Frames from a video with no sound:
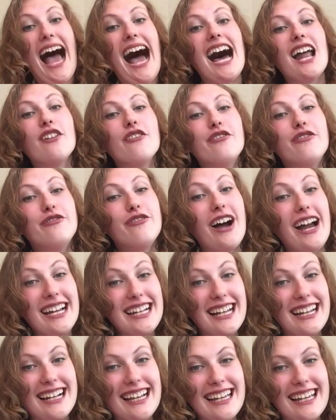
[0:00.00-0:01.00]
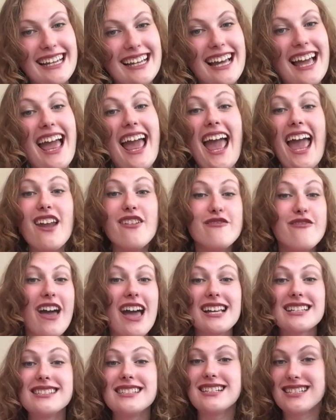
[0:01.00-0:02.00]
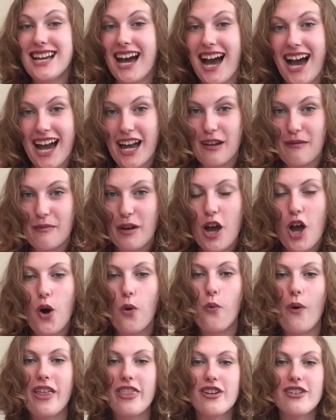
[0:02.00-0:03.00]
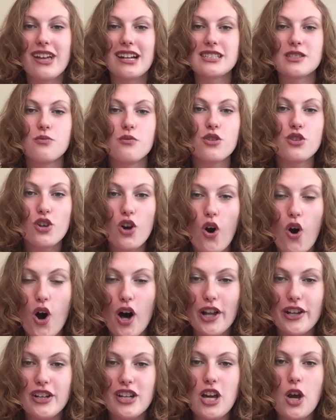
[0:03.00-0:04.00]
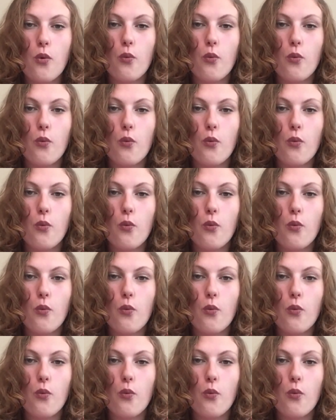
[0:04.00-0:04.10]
And finally, investing time, whether that's with God,